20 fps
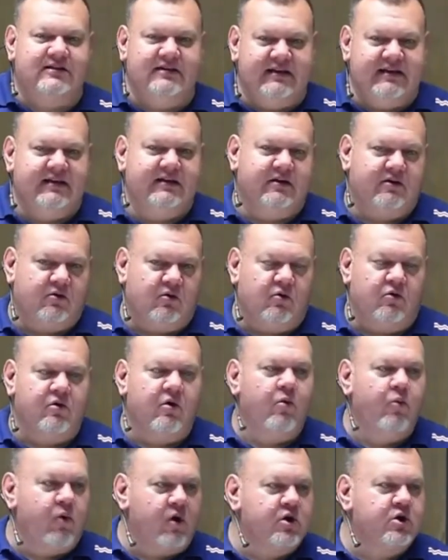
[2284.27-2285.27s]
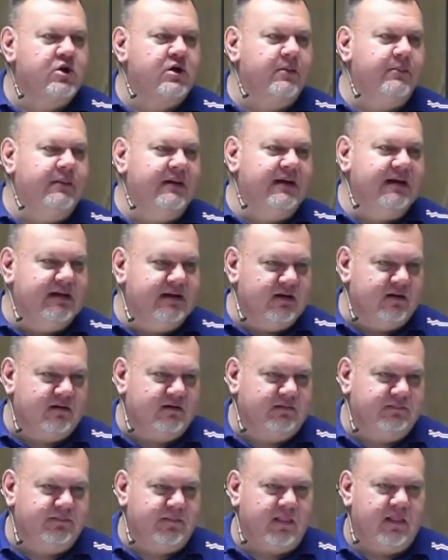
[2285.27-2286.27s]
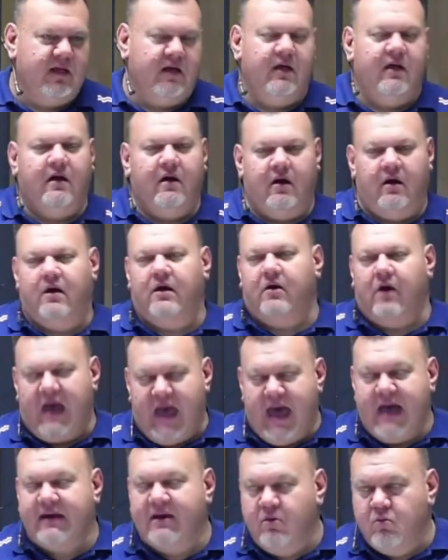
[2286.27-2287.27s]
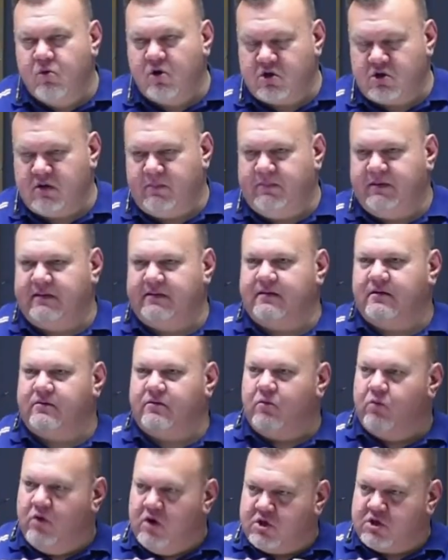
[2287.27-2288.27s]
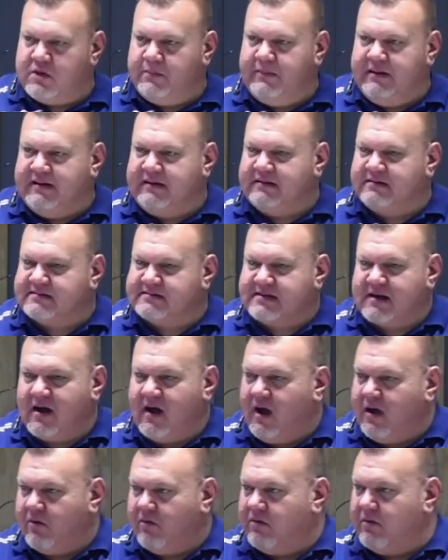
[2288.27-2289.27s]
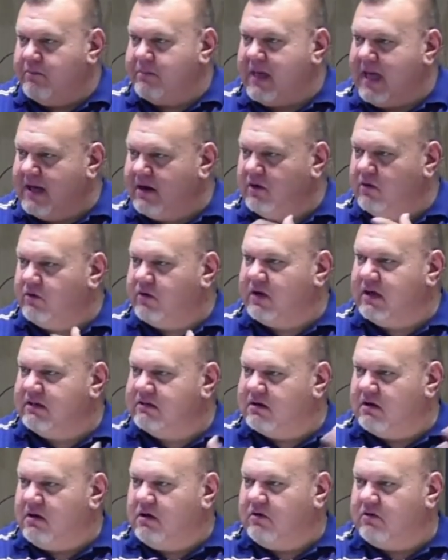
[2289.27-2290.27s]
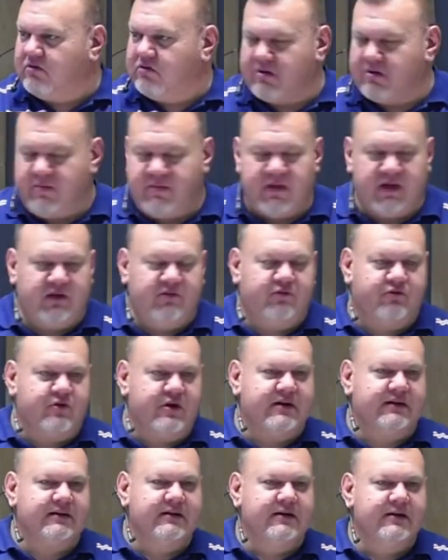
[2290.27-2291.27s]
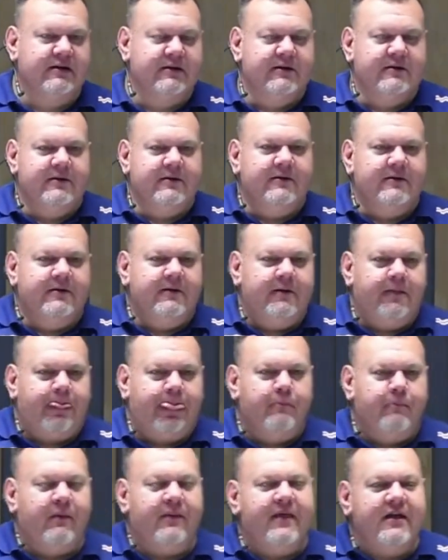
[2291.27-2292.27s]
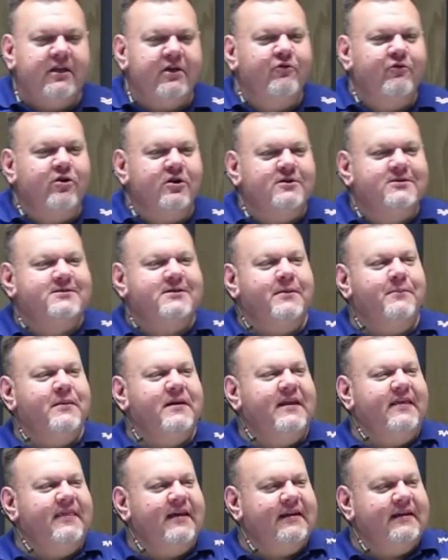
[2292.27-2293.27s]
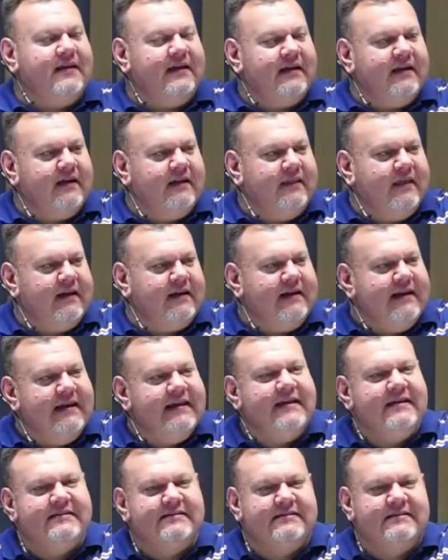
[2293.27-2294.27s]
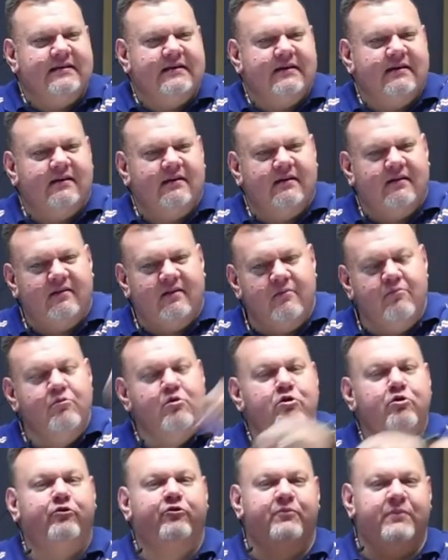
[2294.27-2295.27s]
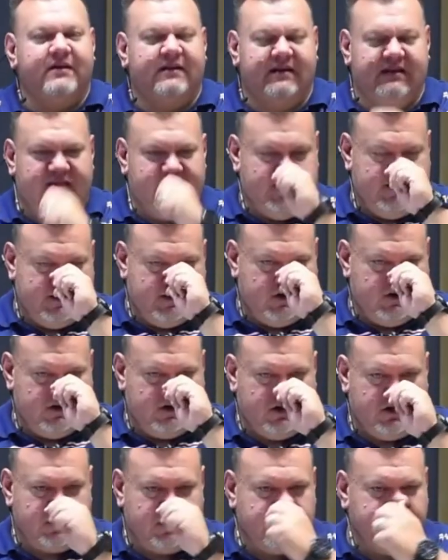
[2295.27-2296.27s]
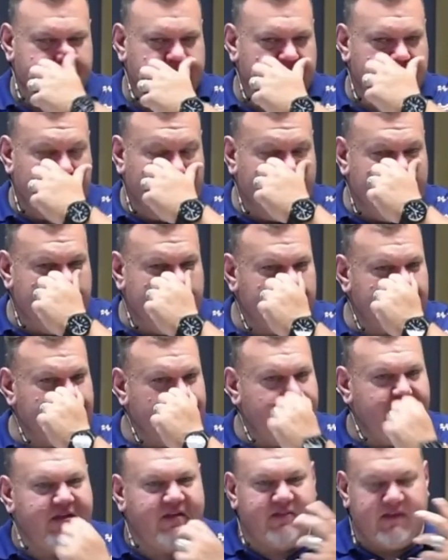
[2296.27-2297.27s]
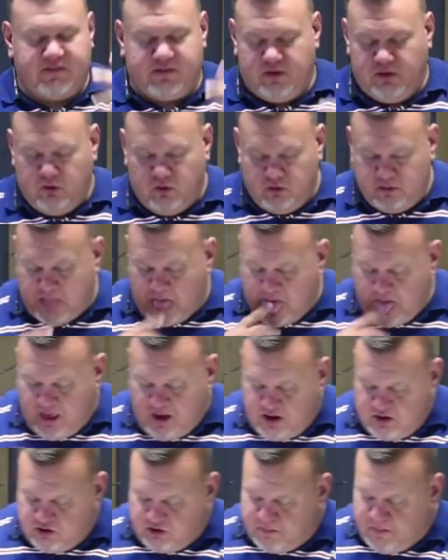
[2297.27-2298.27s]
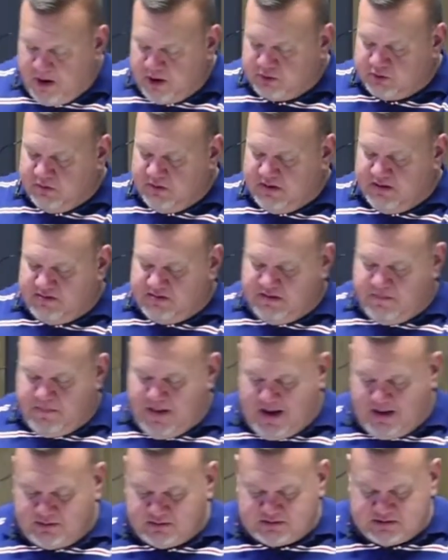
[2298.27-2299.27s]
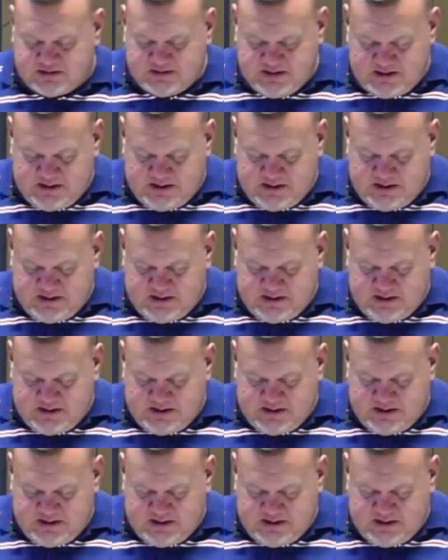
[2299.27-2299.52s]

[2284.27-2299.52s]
leader or a worship leader uh, and a worship leader. The worship leader is the guy on the piano or the guitar or something in front. But then you've got somebody that, that leads the, the movement in the church. So there's something that the Lord spoke to us about